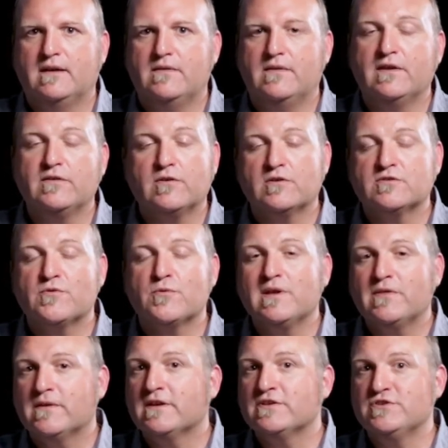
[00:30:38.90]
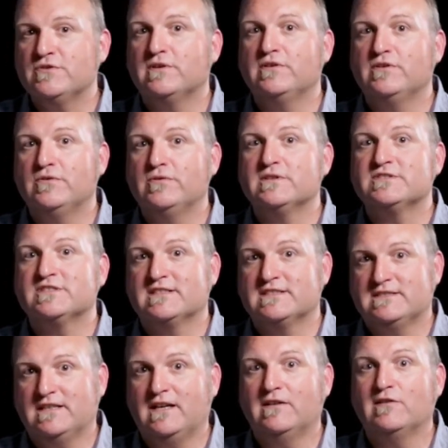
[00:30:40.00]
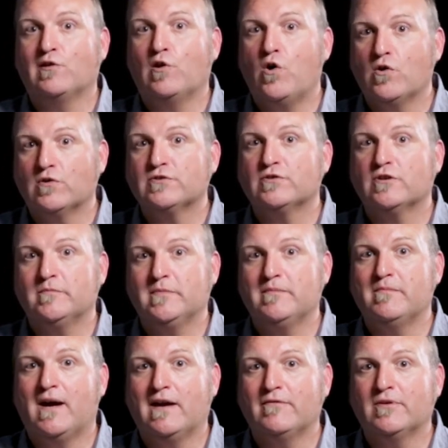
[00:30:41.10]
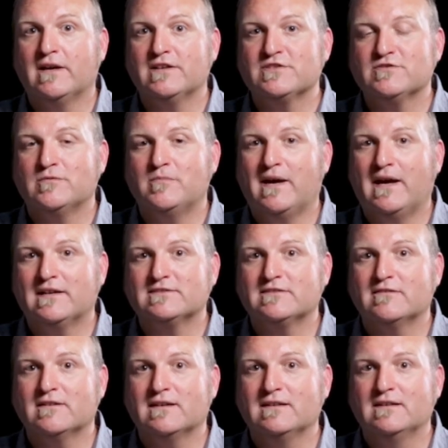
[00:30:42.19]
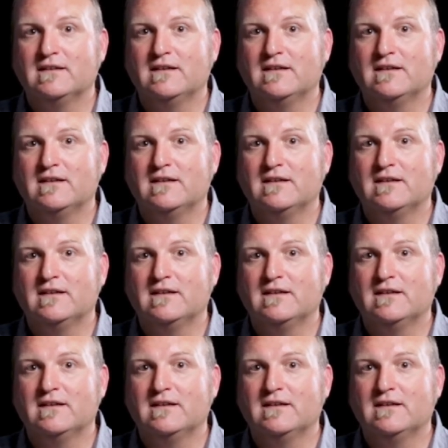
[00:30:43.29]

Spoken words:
Then there are 3 things you can do to succeed long-term in bivocational pastoring.